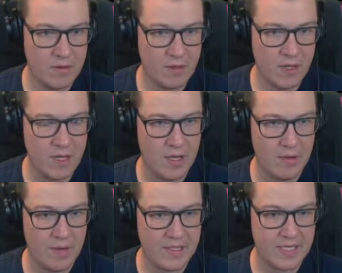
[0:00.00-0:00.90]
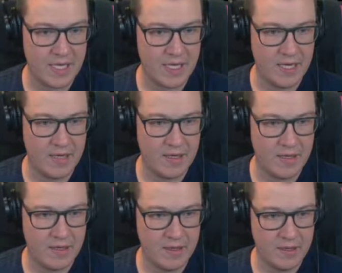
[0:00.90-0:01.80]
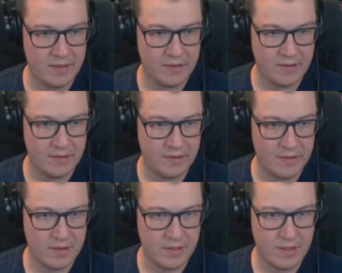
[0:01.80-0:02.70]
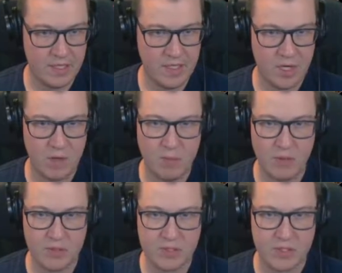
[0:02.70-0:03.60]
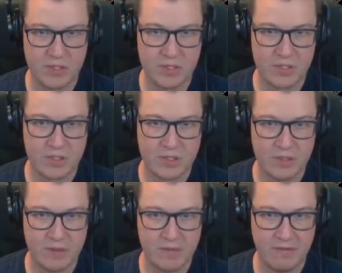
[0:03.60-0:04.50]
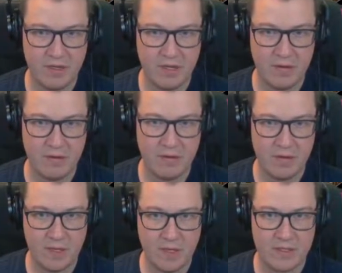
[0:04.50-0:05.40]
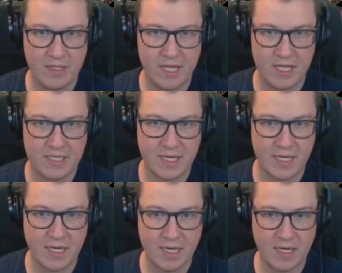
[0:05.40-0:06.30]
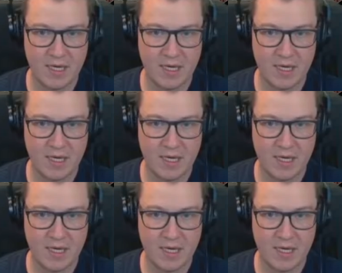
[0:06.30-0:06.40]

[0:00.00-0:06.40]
where's our little eco posters? So I'll have you into that tank.